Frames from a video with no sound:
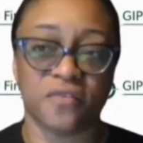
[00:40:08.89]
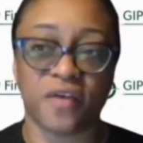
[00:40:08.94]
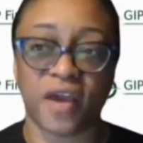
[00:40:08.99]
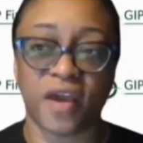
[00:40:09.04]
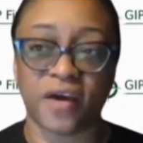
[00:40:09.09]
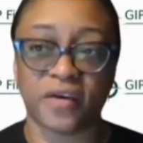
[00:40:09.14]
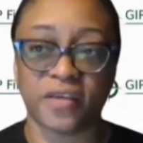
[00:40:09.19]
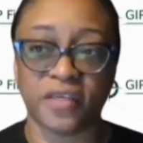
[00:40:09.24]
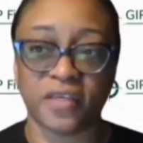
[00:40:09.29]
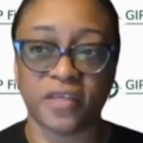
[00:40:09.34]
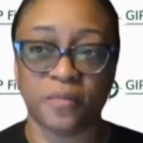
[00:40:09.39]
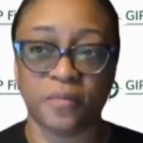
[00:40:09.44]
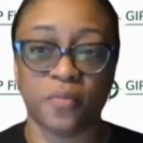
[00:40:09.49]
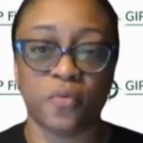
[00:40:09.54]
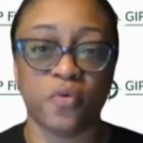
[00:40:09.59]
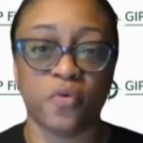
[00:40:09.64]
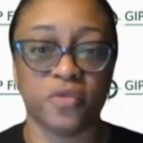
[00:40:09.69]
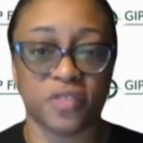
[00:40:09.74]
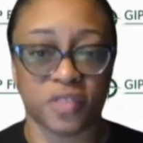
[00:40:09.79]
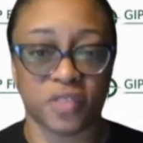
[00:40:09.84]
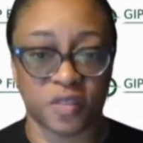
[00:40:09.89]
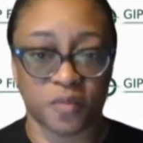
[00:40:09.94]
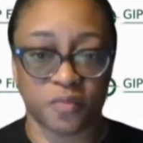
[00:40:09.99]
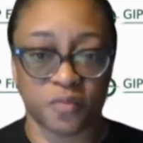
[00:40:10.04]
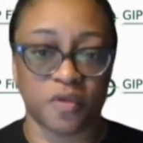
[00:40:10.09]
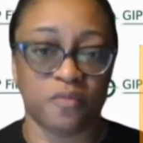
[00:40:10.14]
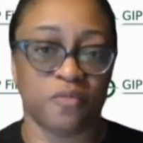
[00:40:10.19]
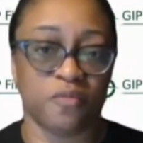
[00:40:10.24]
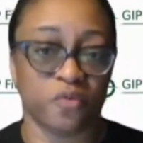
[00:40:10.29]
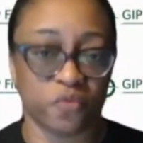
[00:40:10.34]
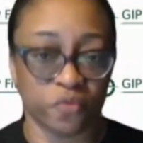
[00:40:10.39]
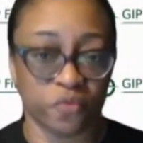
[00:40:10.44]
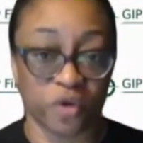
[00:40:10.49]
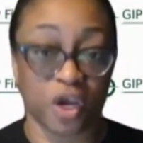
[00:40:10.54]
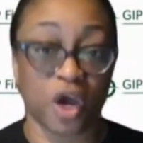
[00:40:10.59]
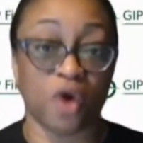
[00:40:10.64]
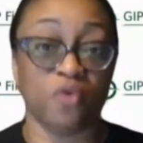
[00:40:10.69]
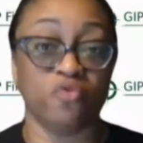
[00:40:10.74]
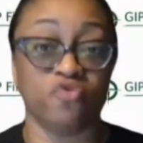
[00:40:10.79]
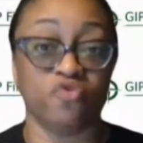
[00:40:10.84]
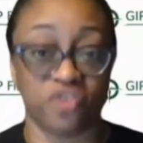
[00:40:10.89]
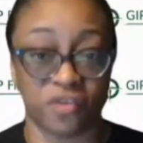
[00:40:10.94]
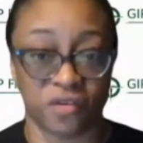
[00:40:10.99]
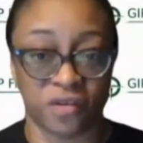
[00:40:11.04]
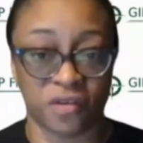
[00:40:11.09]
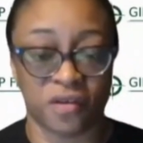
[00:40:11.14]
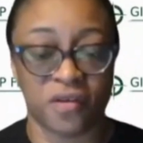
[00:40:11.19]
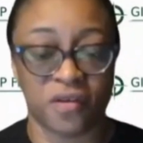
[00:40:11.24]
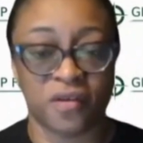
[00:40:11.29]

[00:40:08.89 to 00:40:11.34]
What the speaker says: how he pours into people through coaching.